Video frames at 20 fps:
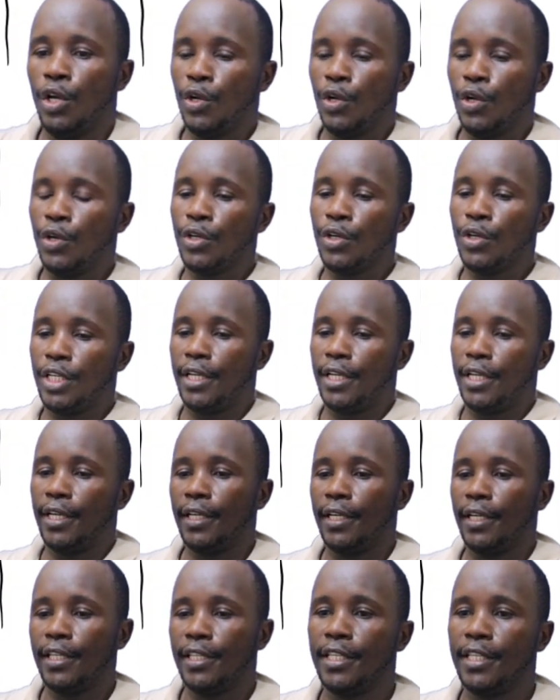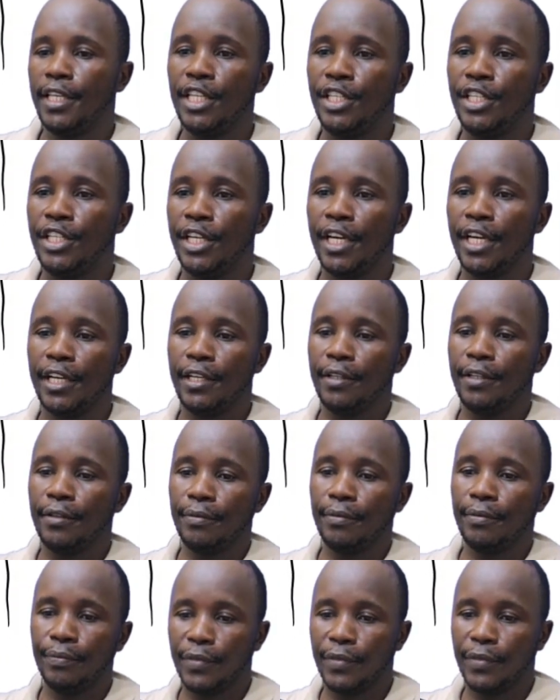Good. CJ
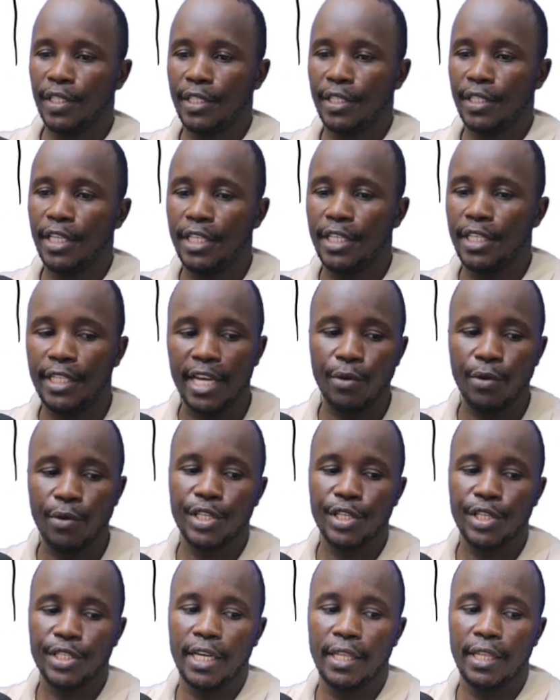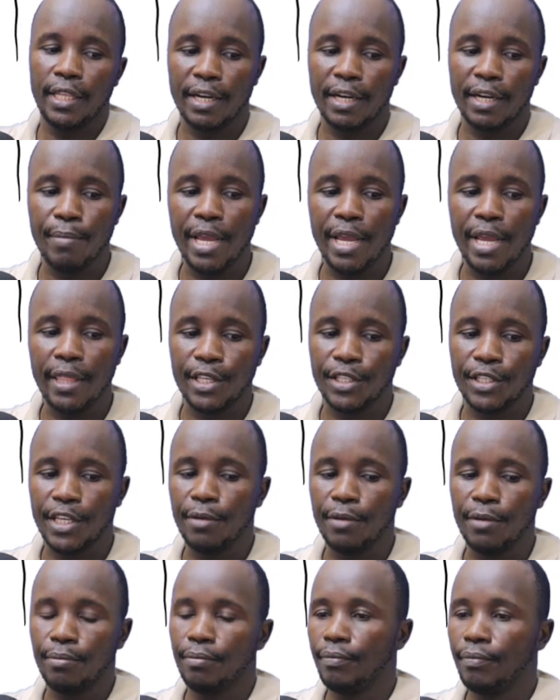we said remain the
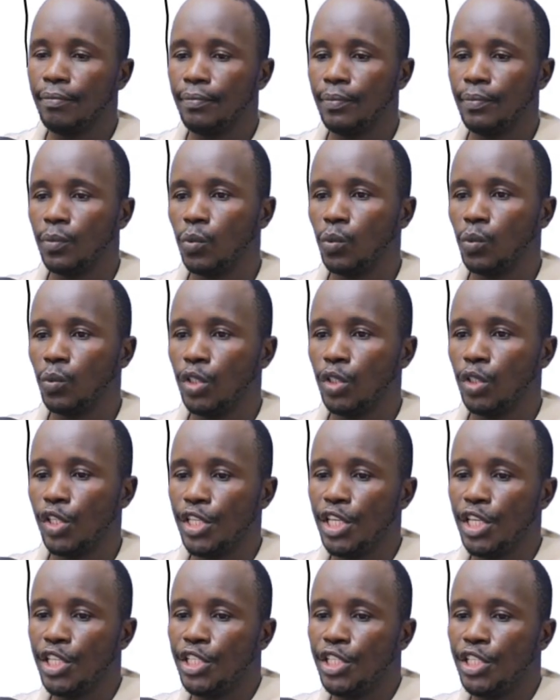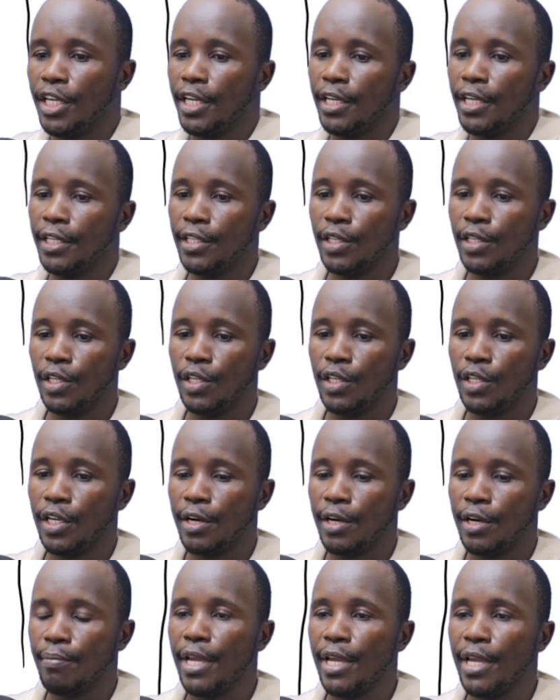same. CJ
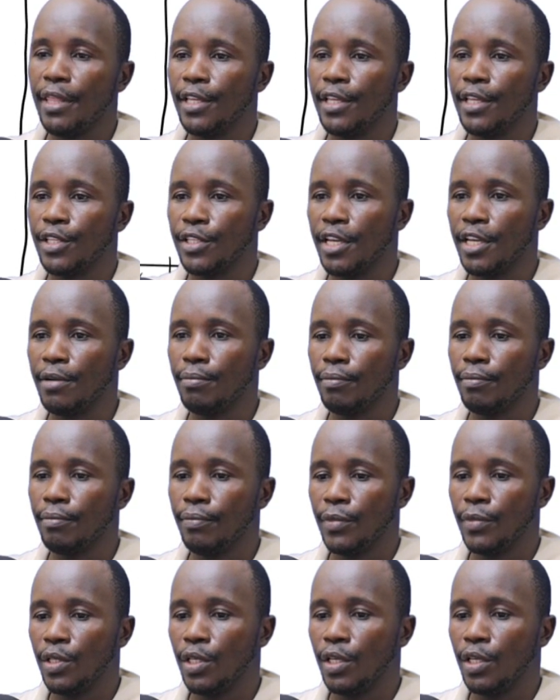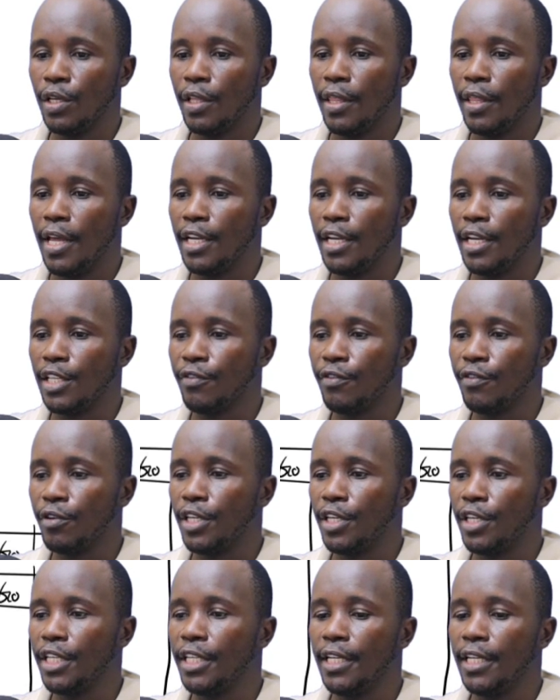remain the same. That is
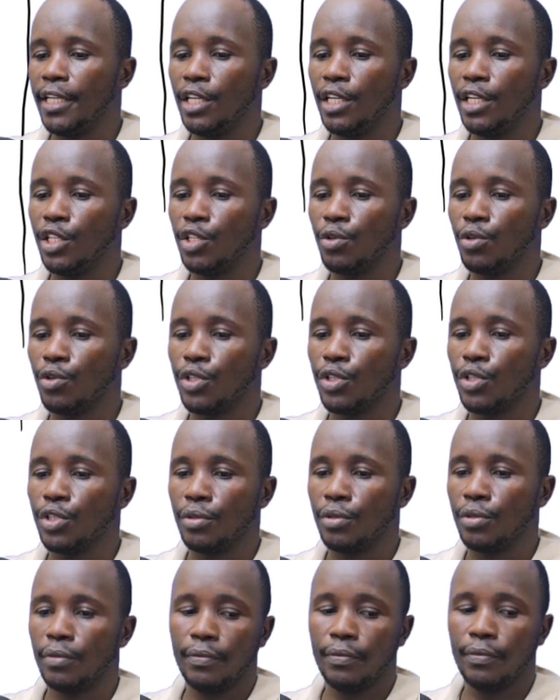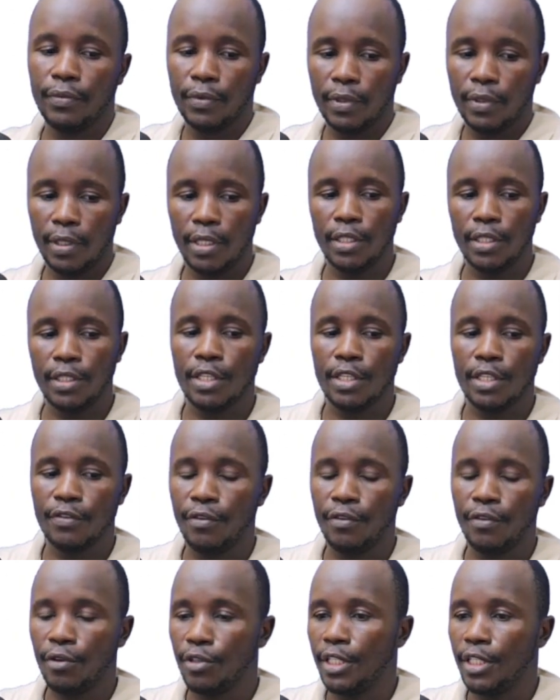14, 10, 0, 0. This is
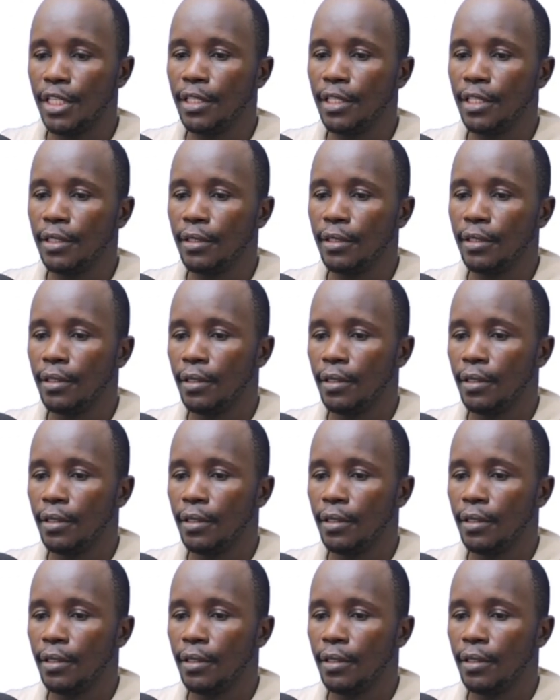14.